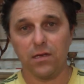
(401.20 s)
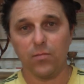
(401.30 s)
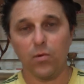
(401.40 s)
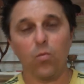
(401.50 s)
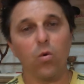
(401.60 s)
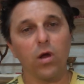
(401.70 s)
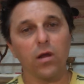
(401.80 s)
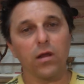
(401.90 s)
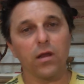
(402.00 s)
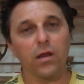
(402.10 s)
But what
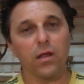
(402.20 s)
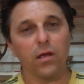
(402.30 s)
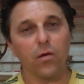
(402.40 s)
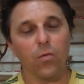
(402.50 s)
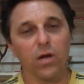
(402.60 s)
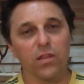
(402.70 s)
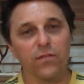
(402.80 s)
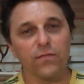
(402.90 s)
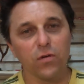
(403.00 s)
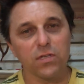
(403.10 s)
one of the
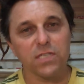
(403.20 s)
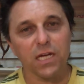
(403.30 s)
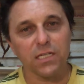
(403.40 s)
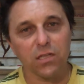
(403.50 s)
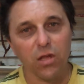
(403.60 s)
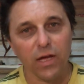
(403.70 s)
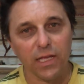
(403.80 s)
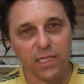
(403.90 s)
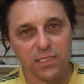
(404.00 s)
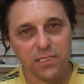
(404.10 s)
first underlying
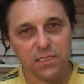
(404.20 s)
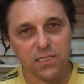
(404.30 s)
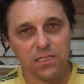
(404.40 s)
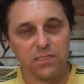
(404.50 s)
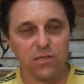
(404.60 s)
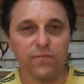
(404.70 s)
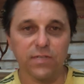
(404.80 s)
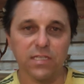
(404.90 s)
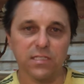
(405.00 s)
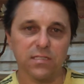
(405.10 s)
lessons is of
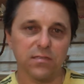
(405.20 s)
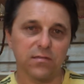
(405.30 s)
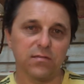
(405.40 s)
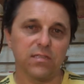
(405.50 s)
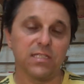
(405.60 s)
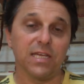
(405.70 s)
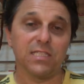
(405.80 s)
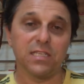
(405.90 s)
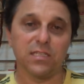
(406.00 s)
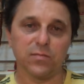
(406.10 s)
the death
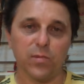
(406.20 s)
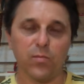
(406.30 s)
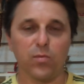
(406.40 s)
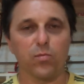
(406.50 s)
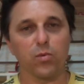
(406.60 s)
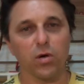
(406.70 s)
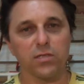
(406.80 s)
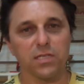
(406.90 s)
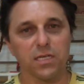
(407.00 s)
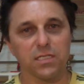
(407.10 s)
and dismemberment
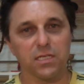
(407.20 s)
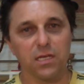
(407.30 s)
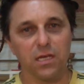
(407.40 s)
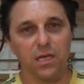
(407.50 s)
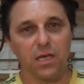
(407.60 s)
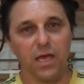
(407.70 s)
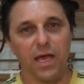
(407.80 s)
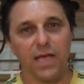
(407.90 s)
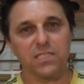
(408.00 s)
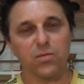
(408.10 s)
process,
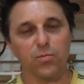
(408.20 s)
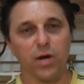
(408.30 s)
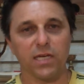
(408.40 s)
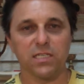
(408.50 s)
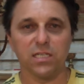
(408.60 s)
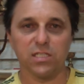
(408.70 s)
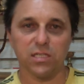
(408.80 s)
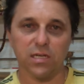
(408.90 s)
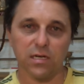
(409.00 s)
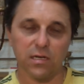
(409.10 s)
as the
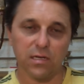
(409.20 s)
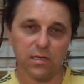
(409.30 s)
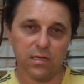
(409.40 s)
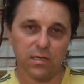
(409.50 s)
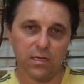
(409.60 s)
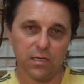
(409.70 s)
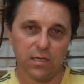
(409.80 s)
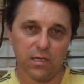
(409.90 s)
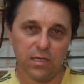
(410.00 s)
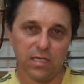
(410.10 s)
practitioner
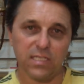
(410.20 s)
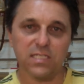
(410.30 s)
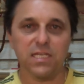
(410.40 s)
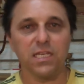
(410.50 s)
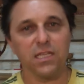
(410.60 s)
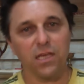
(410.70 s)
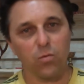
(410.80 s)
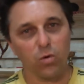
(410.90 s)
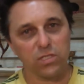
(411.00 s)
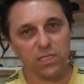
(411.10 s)
is sitting there
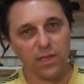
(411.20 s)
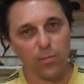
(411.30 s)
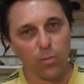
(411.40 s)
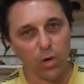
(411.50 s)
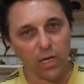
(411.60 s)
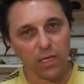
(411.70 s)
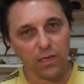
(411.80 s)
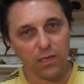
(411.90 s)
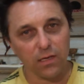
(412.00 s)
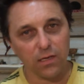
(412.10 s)
watching their body
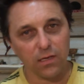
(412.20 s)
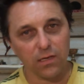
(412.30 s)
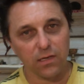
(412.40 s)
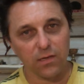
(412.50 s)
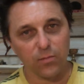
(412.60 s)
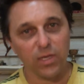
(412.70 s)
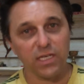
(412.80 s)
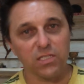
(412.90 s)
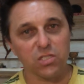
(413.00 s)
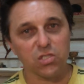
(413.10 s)
being
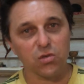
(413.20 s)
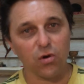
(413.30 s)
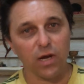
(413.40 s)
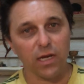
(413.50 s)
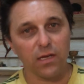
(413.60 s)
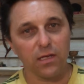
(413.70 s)
destroyed,